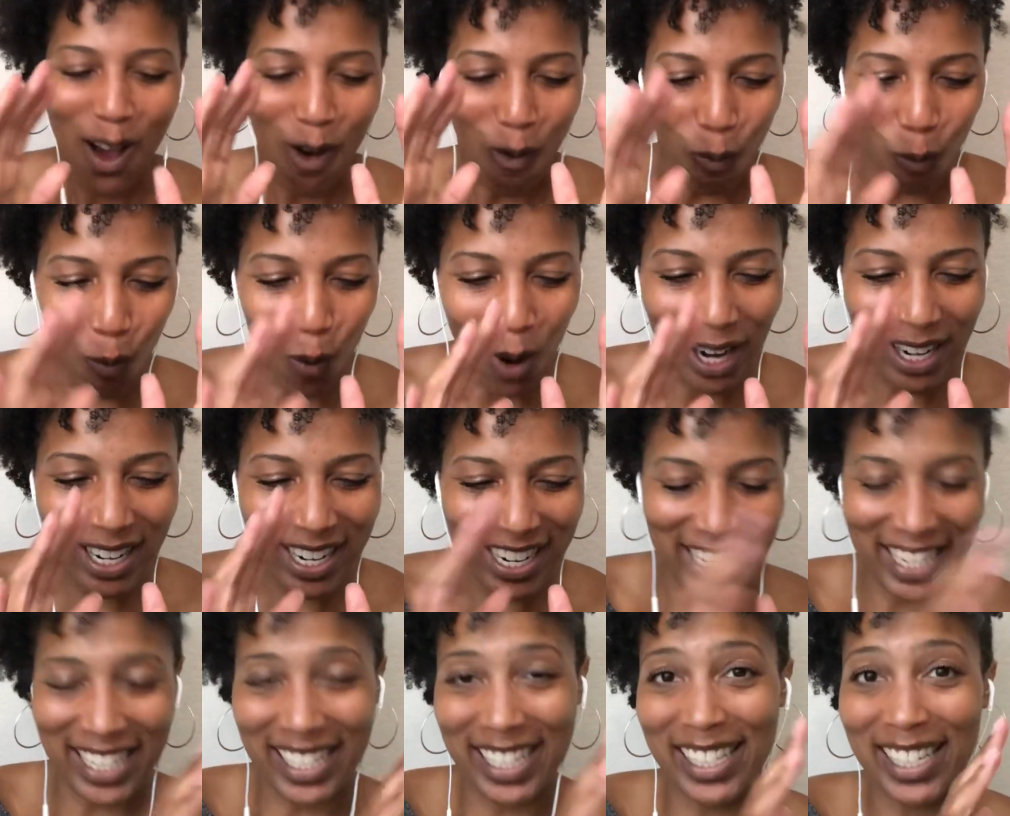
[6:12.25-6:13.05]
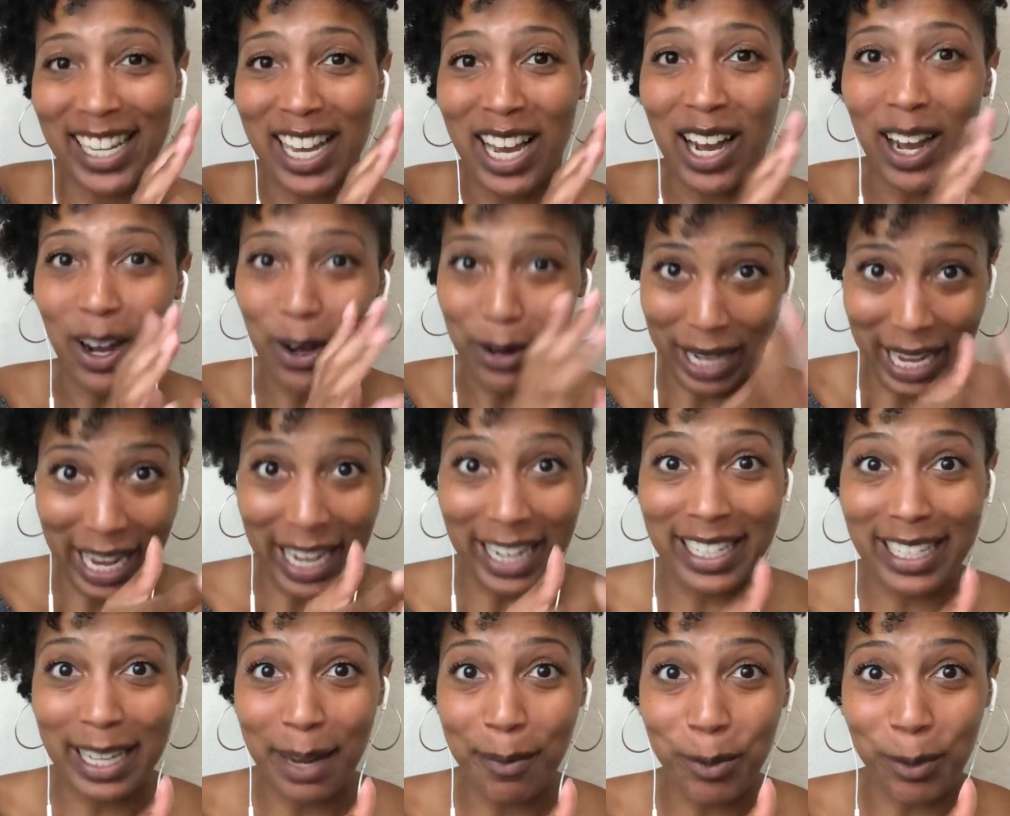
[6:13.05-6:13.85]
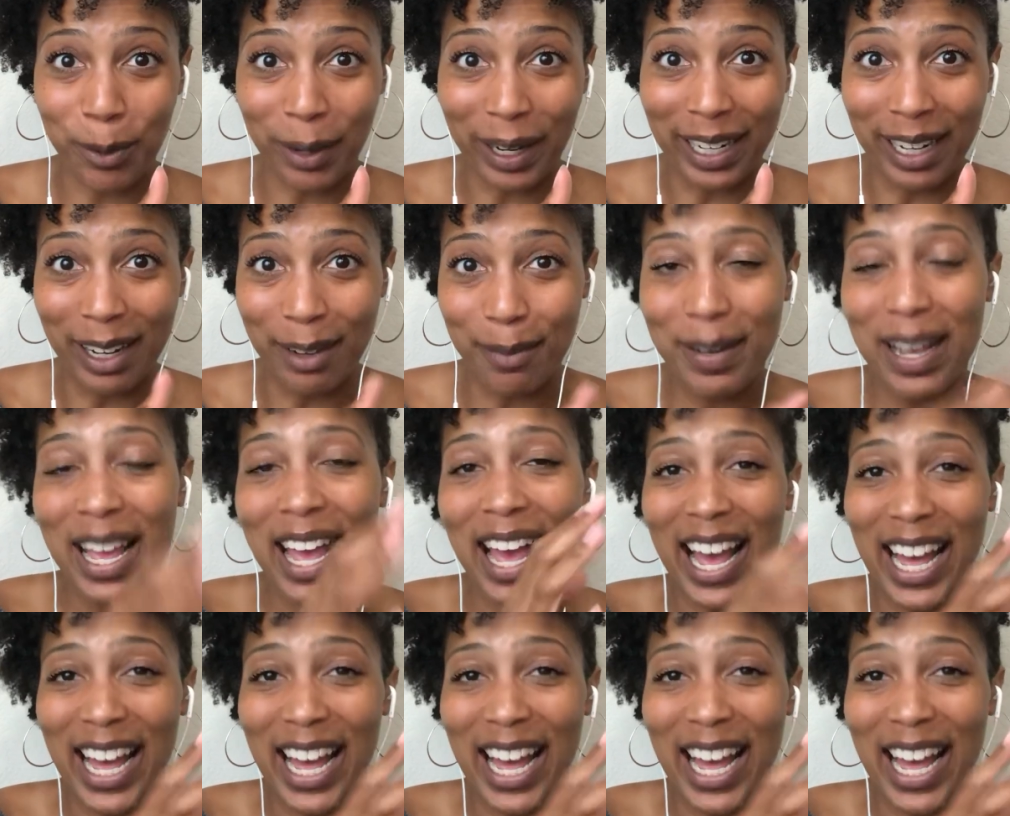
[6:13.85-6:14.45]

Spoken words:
One is, okay, I accept where I am.